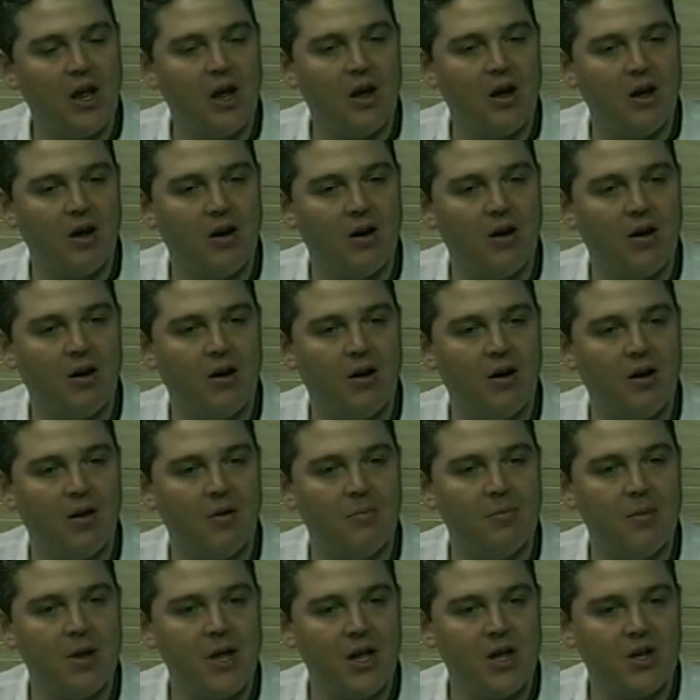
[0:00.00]

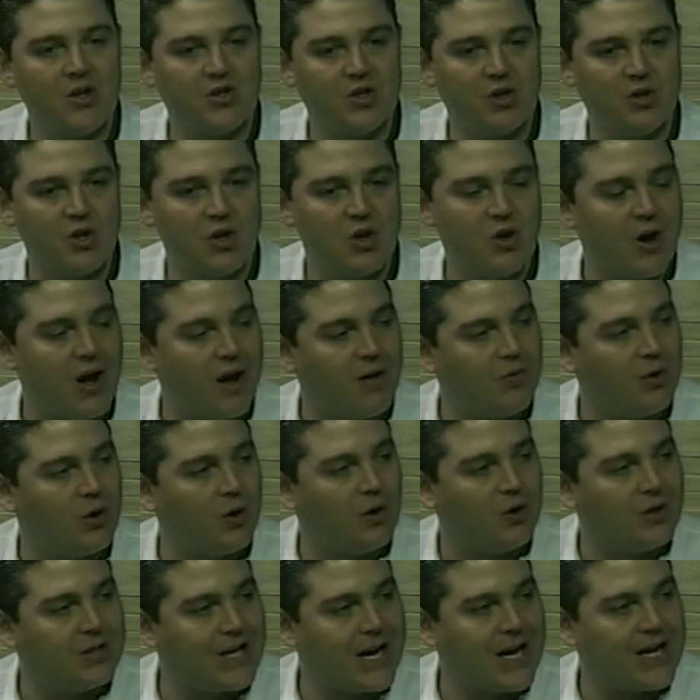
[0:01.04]
so that you have
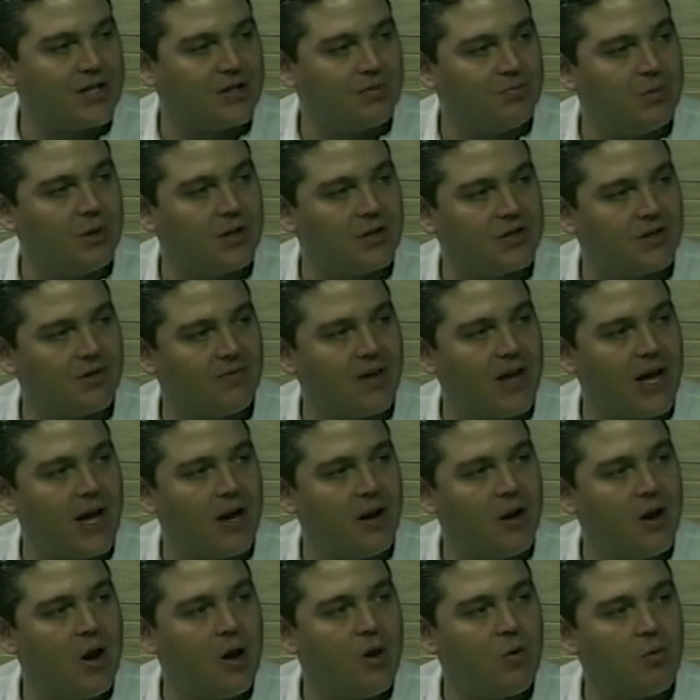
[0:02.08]
little diced bits of
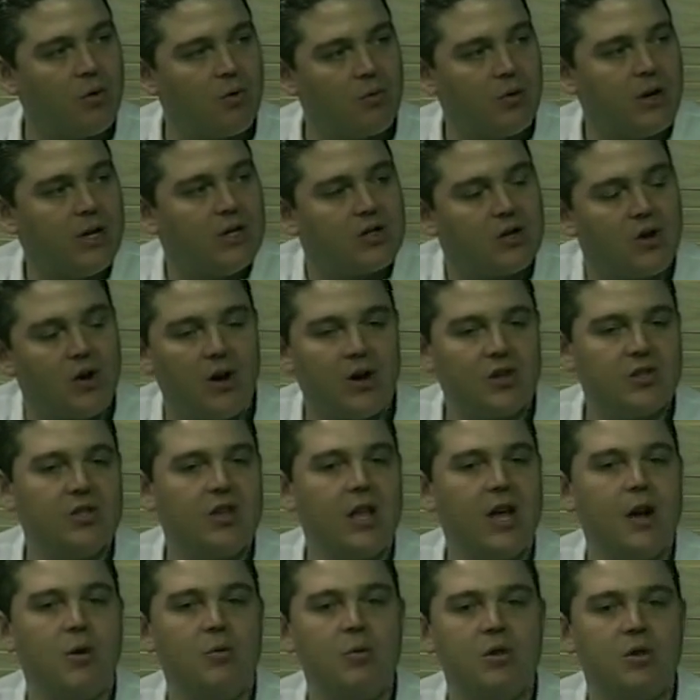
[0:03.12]
that. We retoss
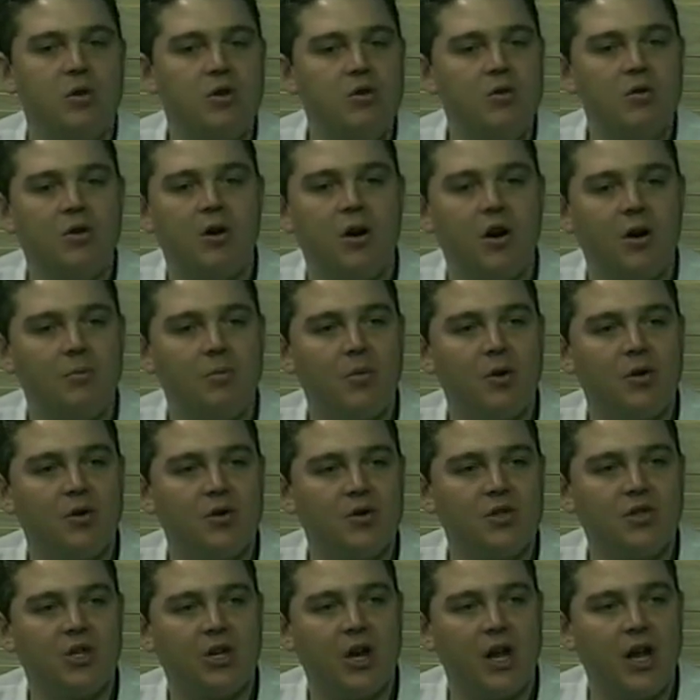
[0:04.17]
that with
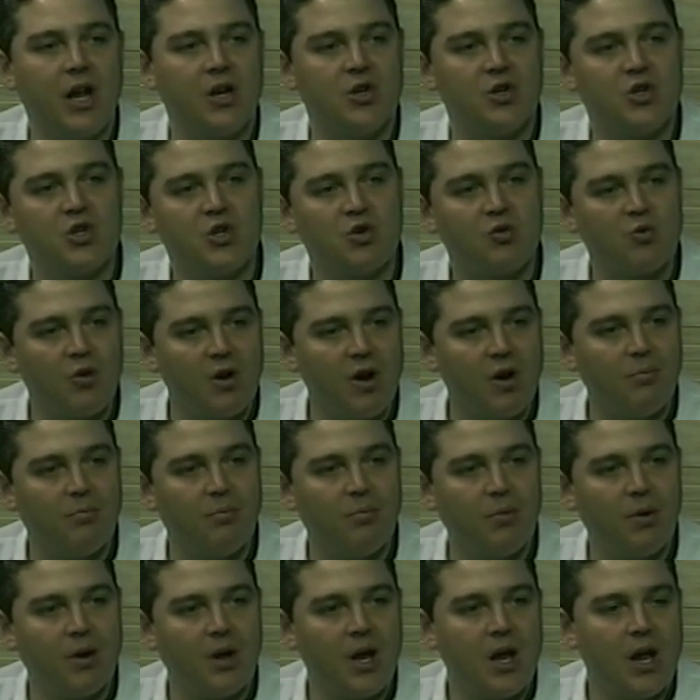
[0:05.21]
cucumbers and shrimp
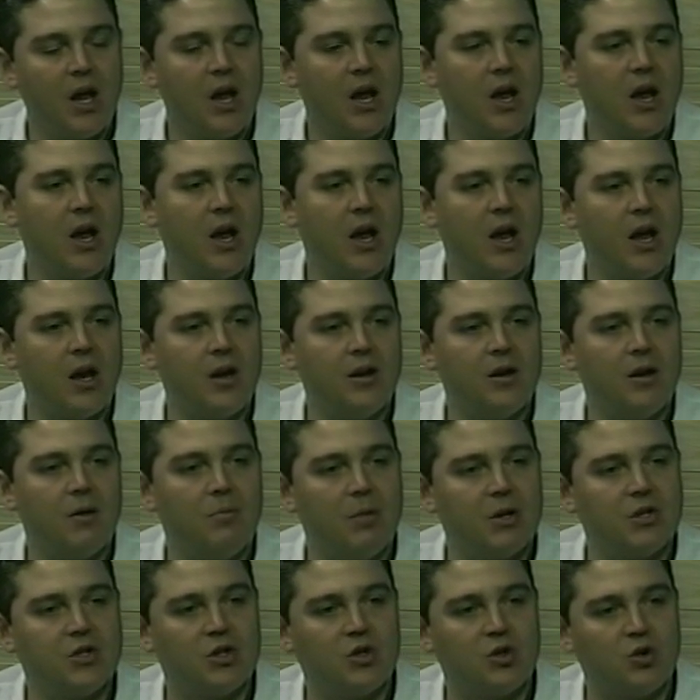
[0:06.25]
and
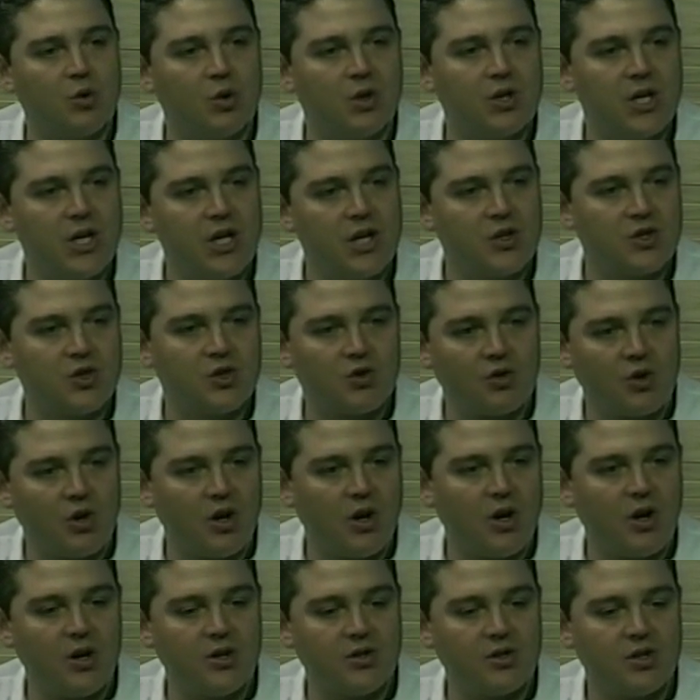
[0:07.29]
bits of tortilla
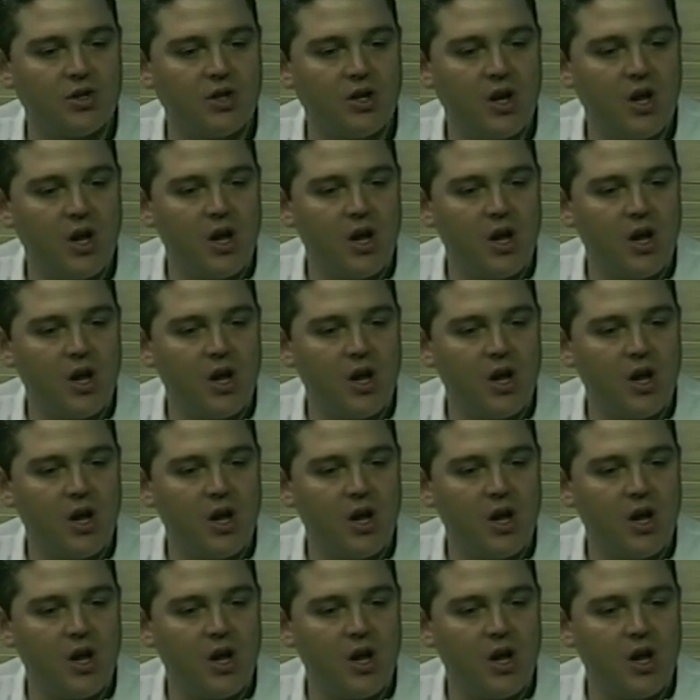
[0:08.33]
straws,